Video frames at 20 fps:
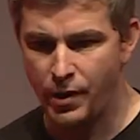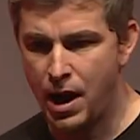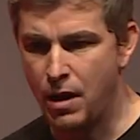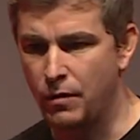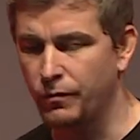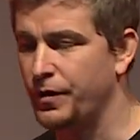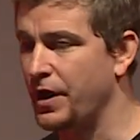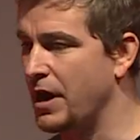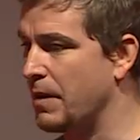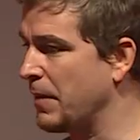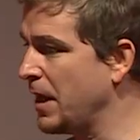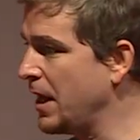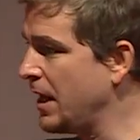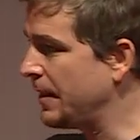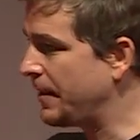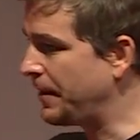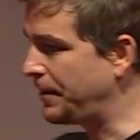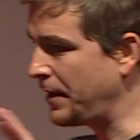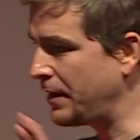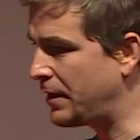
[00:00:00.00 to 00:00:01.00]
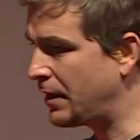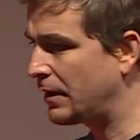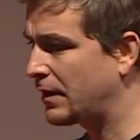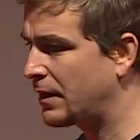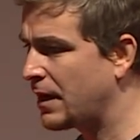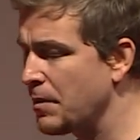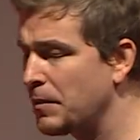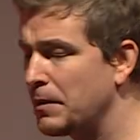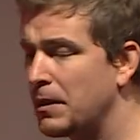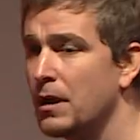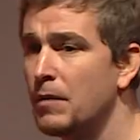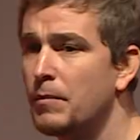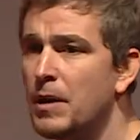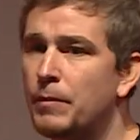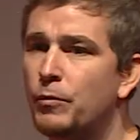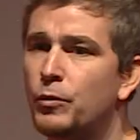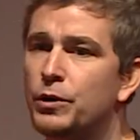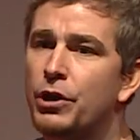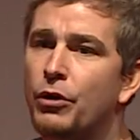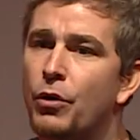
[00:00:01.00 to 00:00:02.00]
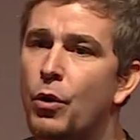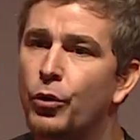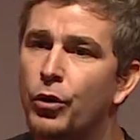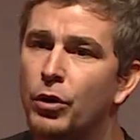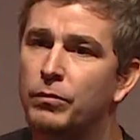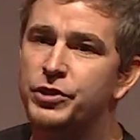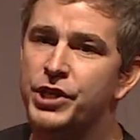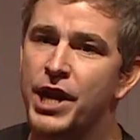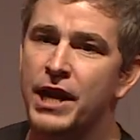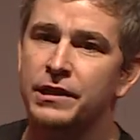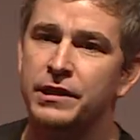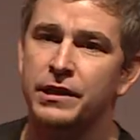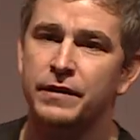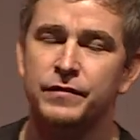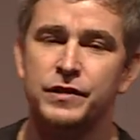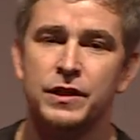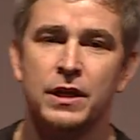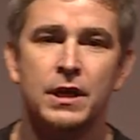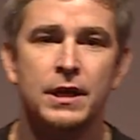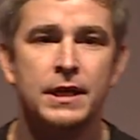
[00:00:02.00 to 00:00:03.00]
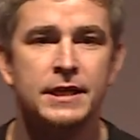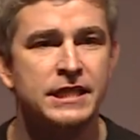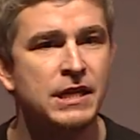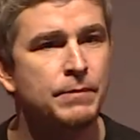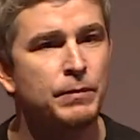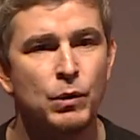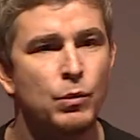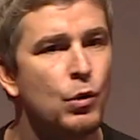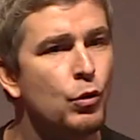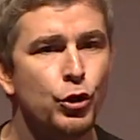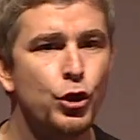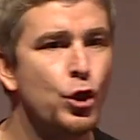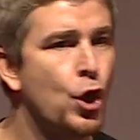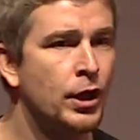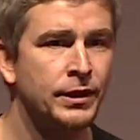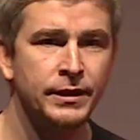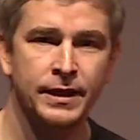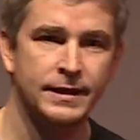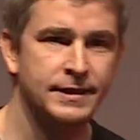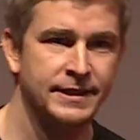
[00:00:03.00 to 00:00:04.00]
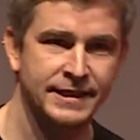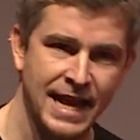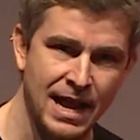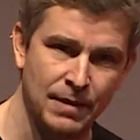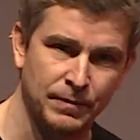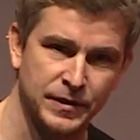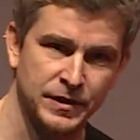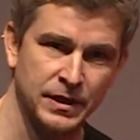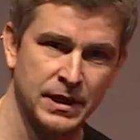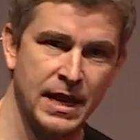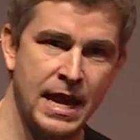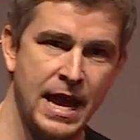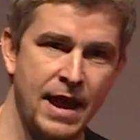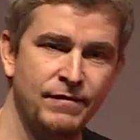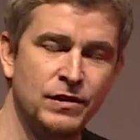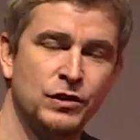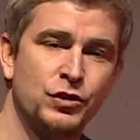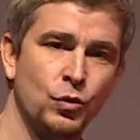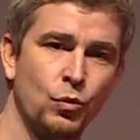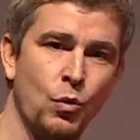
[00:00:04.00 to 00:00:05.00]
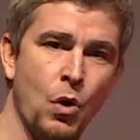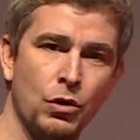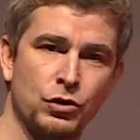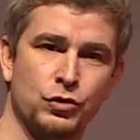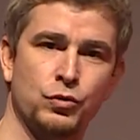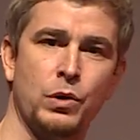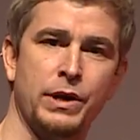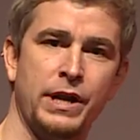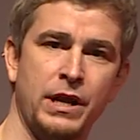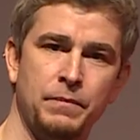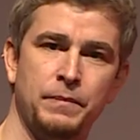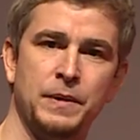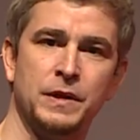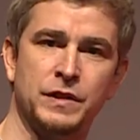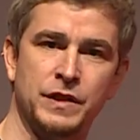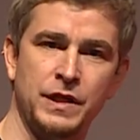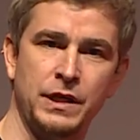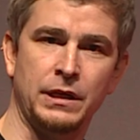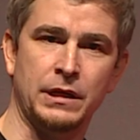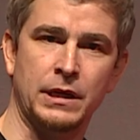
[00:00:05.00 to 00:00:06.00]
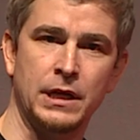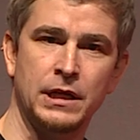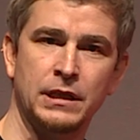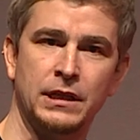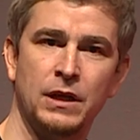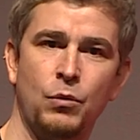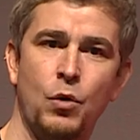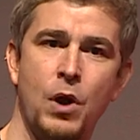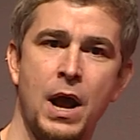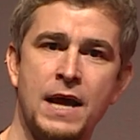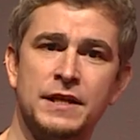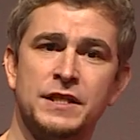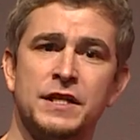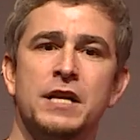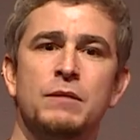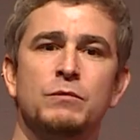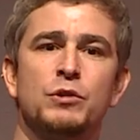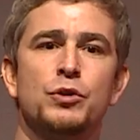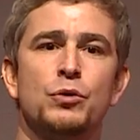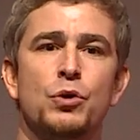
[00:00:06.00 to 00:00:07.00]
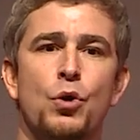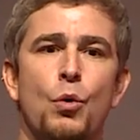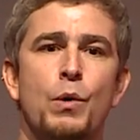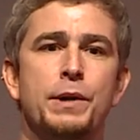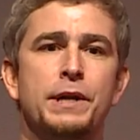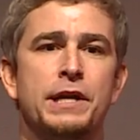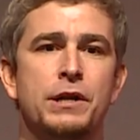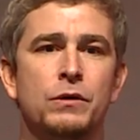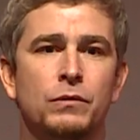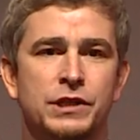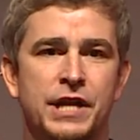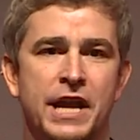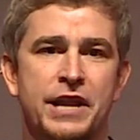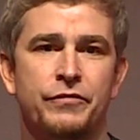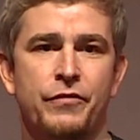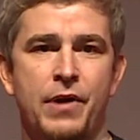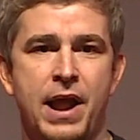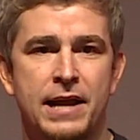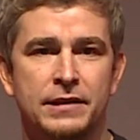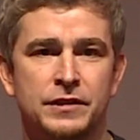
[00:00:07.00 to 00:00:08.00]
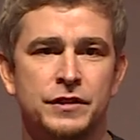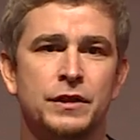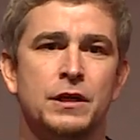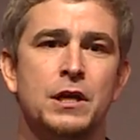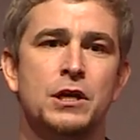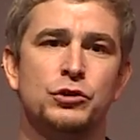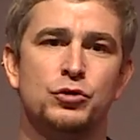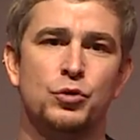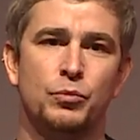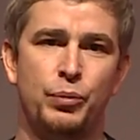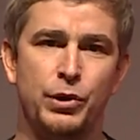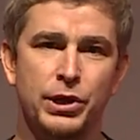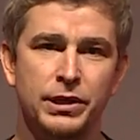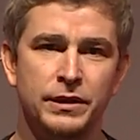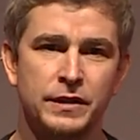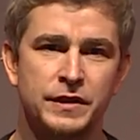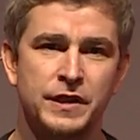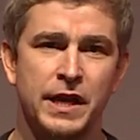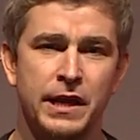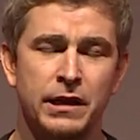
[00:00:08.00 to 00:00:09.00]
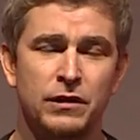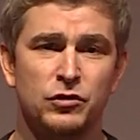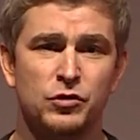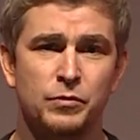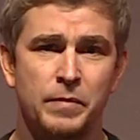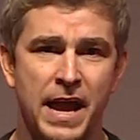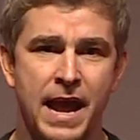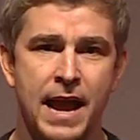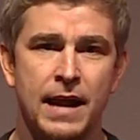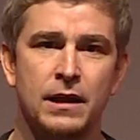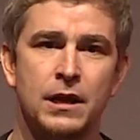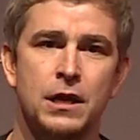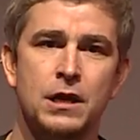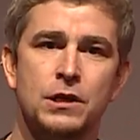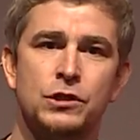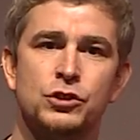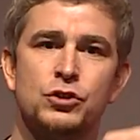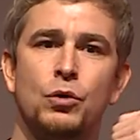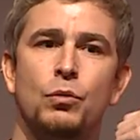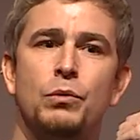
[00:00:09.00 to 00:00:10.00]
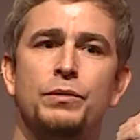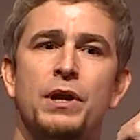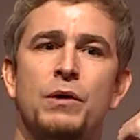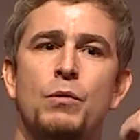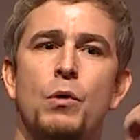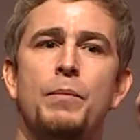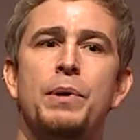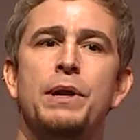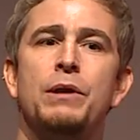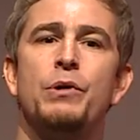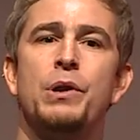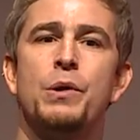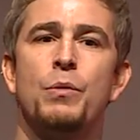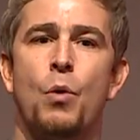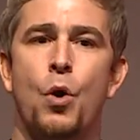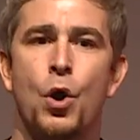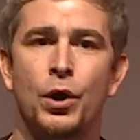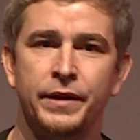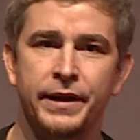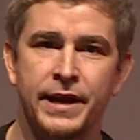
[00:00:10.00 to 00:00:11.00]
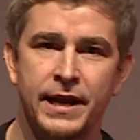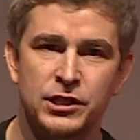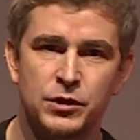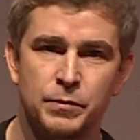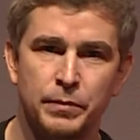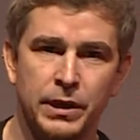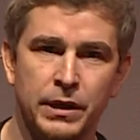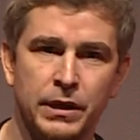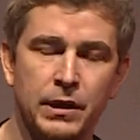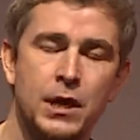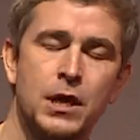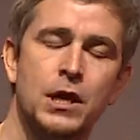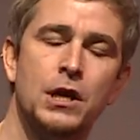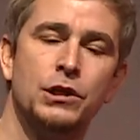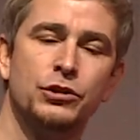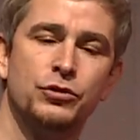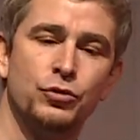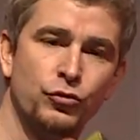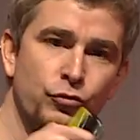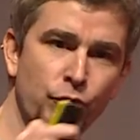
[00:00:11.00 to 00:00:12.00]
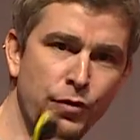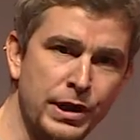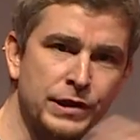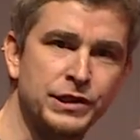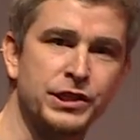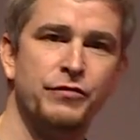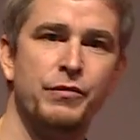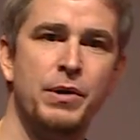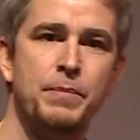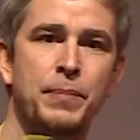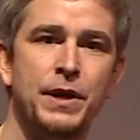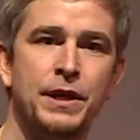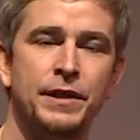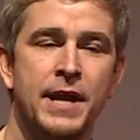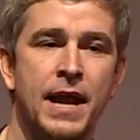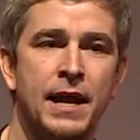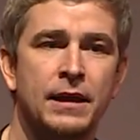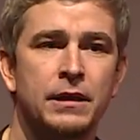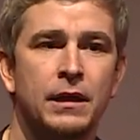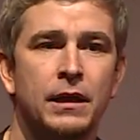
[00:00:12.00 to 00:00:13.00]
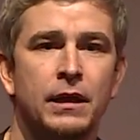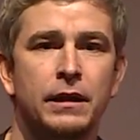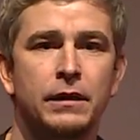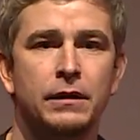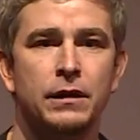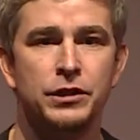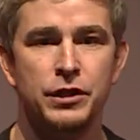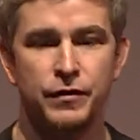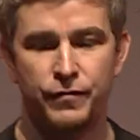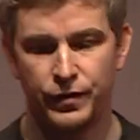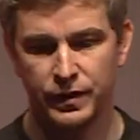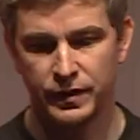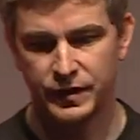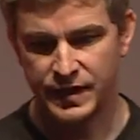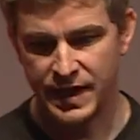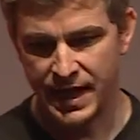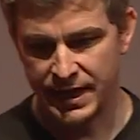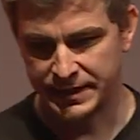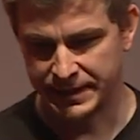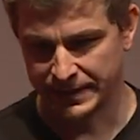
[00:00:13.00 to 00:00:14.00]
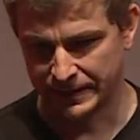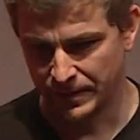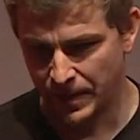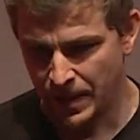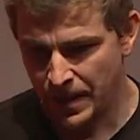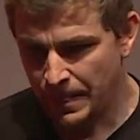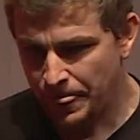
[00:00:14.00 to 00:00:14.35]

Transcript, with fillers: around them, that they can come up with their own objectives, simply will not accept having to walk to an NPC that will ask him to go and kill 10 rats to bring the tails back, so they will be rewarded XP to rinse and repeat that in a different setting.